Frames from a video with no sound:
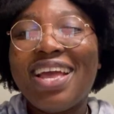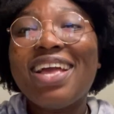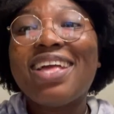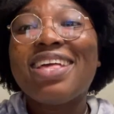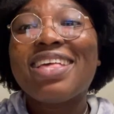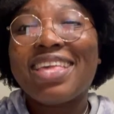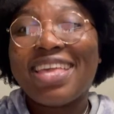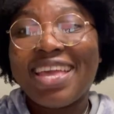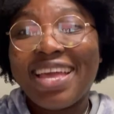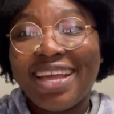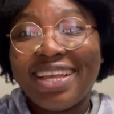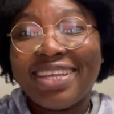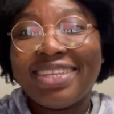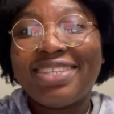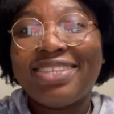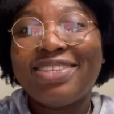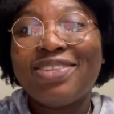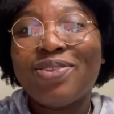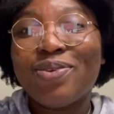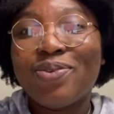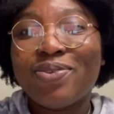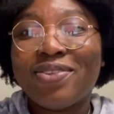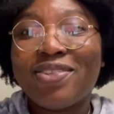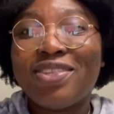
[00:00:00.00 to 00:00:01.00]
Yes,
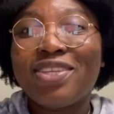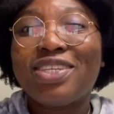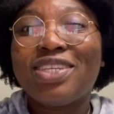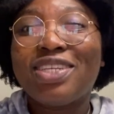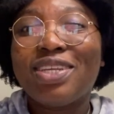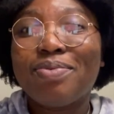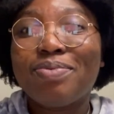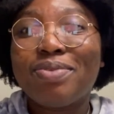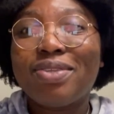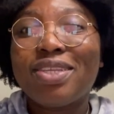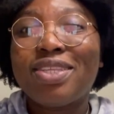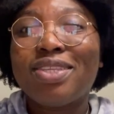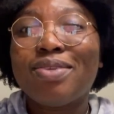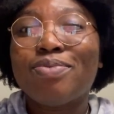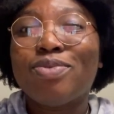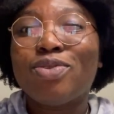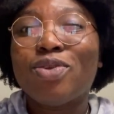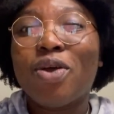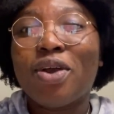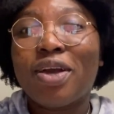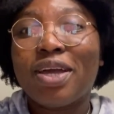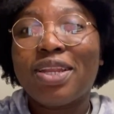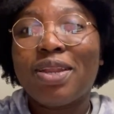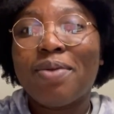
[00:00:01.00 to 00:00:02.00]
those are the cheap seats I'm
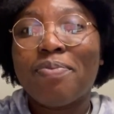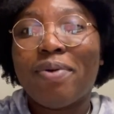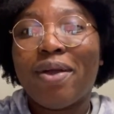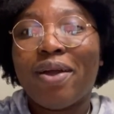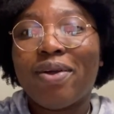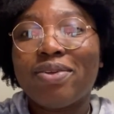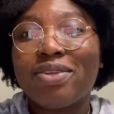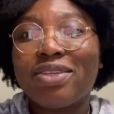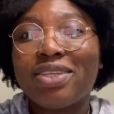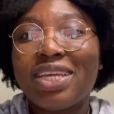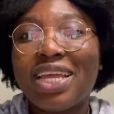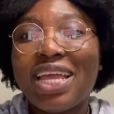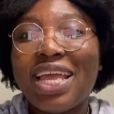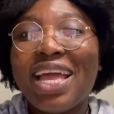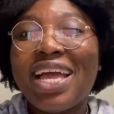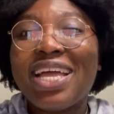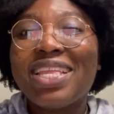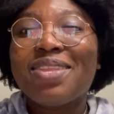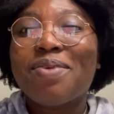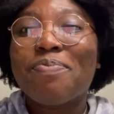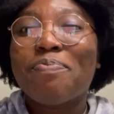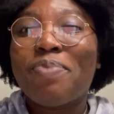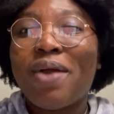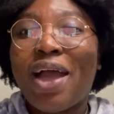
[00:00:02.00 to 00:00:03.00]
talking about.
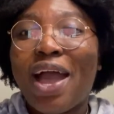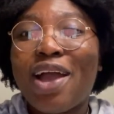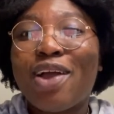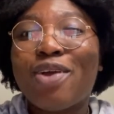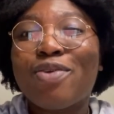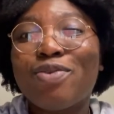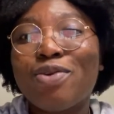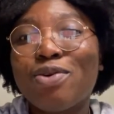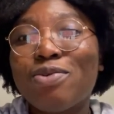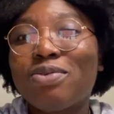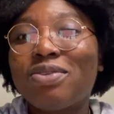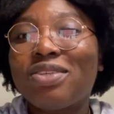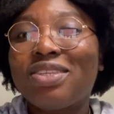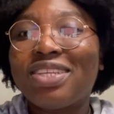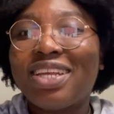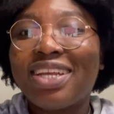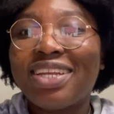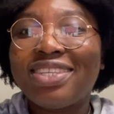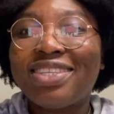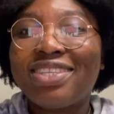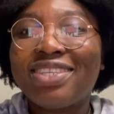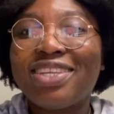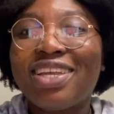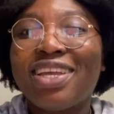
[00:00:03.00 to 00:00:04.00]
The back row
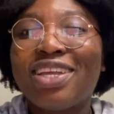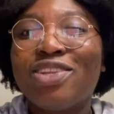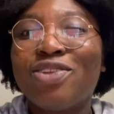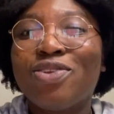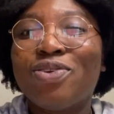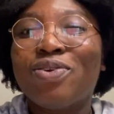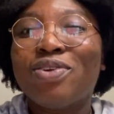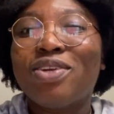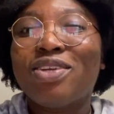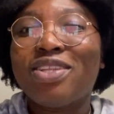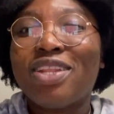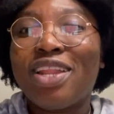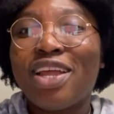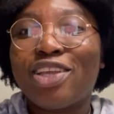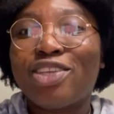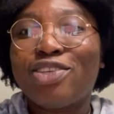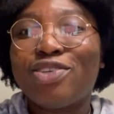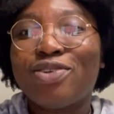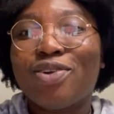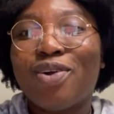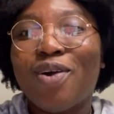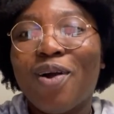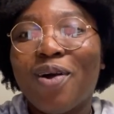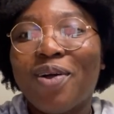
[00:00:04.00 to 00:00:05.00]
seats in your
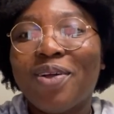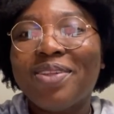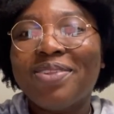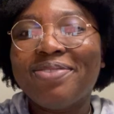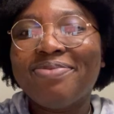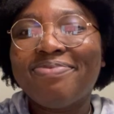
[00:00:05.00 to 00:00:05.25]
lecture hall.